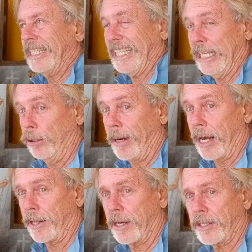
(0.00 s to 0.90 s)
to get them
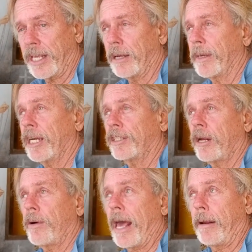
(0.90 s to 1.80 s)
out of their thing because
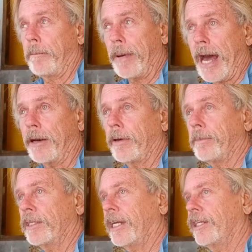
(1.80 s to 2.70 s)
they had a bad
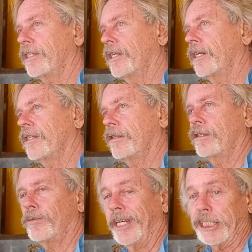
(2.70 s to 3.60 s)
reputation.
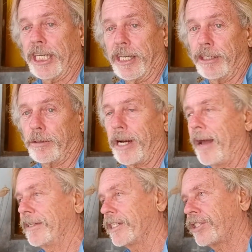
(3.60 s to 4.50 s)
These rich kids were
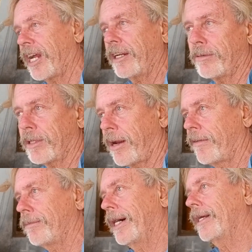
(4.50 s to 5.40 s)
having sex with
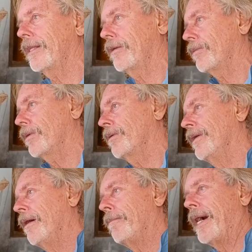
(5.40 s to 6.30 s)
everybody. They were
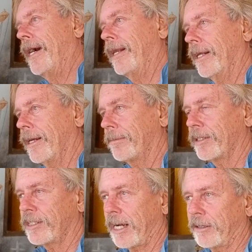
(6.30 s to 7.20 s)
piling up
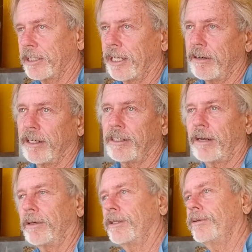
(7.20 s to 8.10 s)
the secretaries.
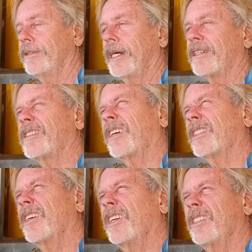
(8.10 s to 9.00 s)
They were doing, not the
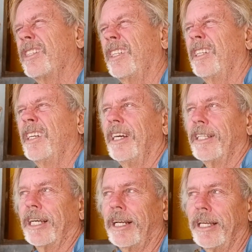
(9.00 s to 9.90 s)
secretaries, the
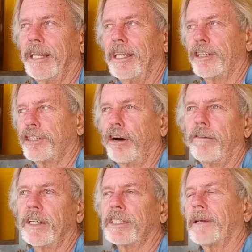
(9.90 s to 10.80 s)

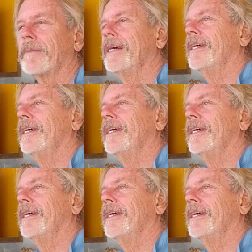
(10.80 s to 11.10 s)
servants.